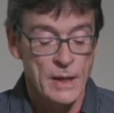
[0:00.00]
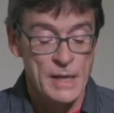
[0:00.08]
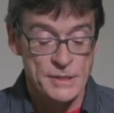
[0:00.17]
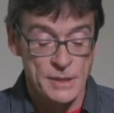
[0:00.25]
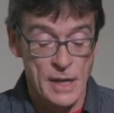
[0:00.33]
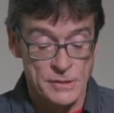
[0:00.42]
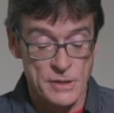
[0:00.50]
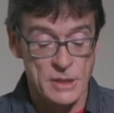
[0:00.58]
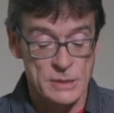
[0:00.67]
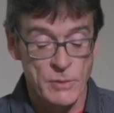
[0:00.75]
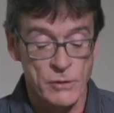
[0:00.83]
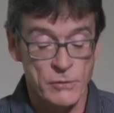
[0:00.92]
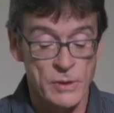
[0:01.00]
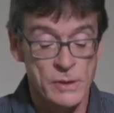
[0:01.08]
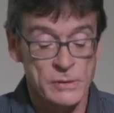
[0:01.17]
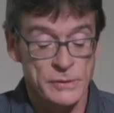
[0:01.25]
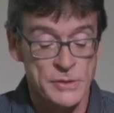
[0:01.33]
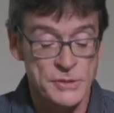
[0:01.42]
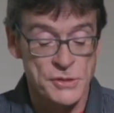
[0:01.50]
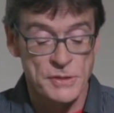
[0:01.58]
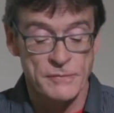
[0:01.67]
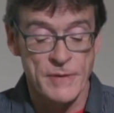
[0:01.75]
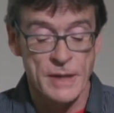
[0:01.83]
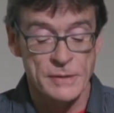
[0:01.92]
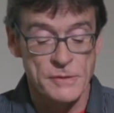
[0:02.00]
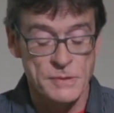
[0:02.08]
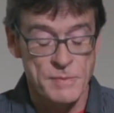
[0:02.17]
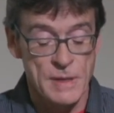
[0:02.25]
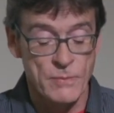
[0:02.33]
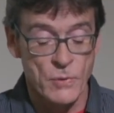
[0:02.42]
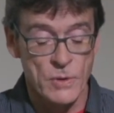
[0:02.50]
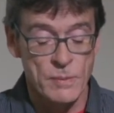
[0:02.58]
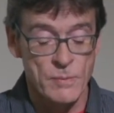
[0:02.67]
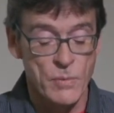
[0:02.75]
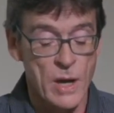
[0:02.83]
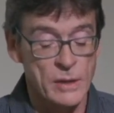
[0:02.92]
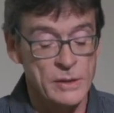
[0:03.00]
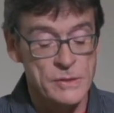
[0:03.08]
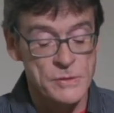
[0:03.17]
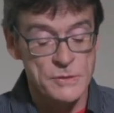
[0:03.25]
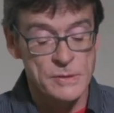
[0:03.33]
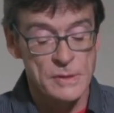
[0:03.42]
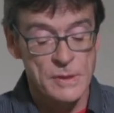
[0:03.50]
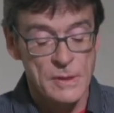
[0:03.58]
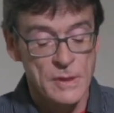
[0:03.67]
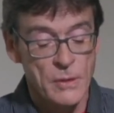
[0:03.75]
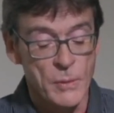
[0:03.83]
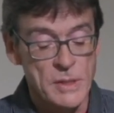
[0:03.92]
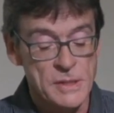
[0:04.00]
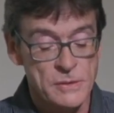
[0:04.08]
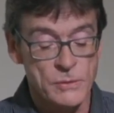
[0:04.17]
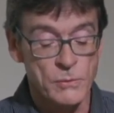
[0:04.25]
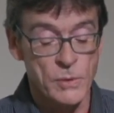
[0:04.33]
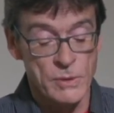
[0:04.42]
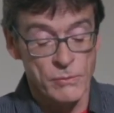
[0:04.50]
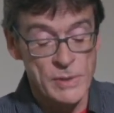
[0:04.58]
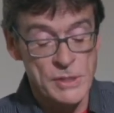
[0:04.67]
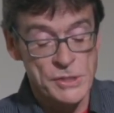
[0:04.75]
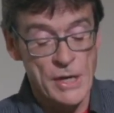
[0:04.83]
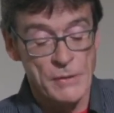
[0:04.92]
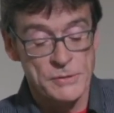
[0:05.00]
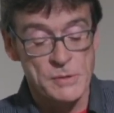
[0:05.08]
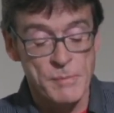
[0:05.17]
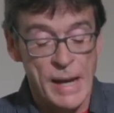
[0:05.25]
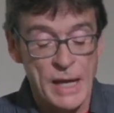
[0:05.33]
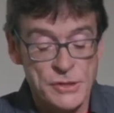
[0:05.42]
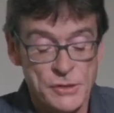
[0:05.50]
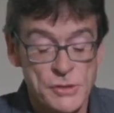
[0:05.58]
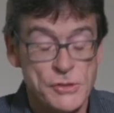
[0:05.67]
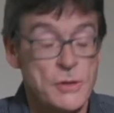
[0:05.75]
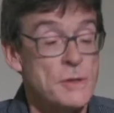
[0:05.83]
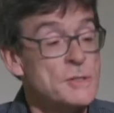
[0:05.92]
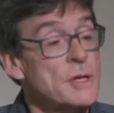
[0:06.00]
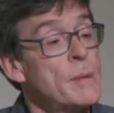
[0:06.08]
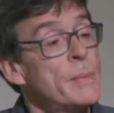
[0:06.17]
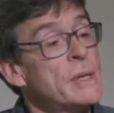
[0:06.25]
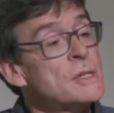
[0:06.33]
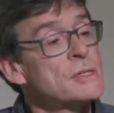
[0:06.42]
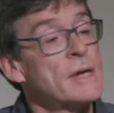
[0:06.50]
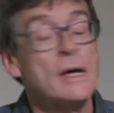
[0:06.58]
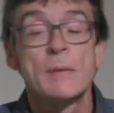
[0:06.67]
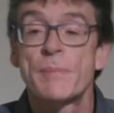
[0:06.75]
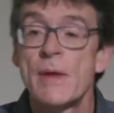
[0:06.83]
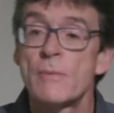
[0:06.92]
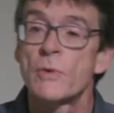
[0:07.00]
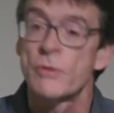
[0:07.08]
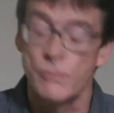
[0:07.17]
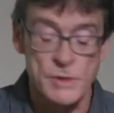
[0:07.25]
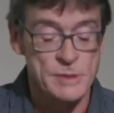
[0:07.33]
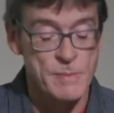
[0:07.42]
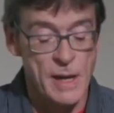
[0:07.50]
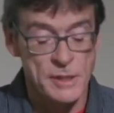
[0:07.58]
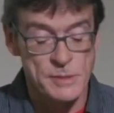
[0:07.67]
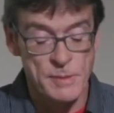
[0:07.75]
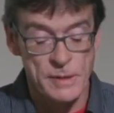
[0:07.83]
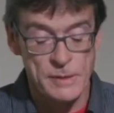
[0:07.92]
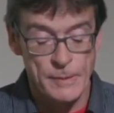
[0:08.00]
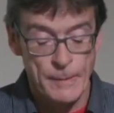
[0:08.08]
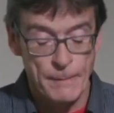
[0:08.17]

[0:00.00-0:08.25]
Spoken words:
I talked about critical decision factors being more broadly used. We need to reach out to banks and insurance companies to help them with risk management.